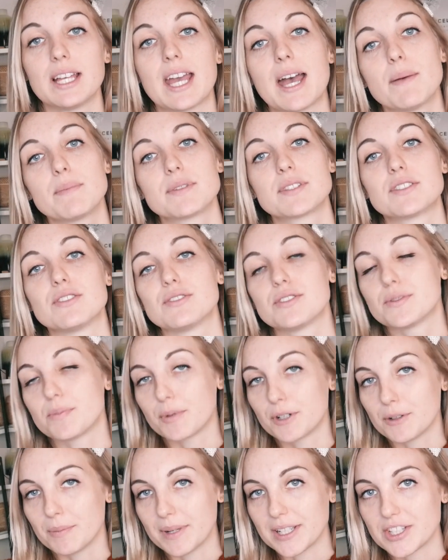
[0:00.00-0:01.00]
helps to
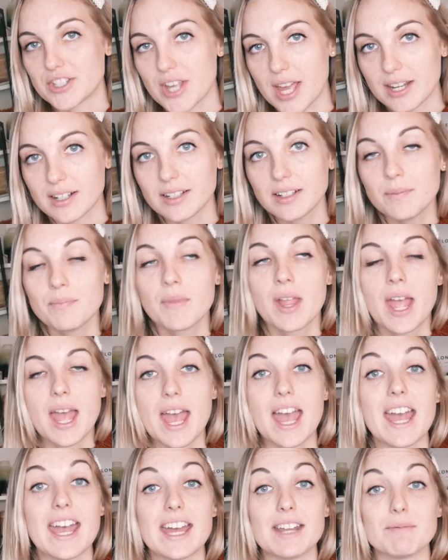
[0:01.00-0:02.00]
support my channel,
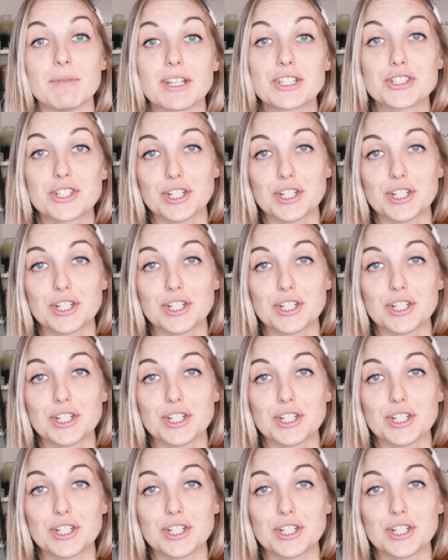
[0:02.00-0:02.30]
and make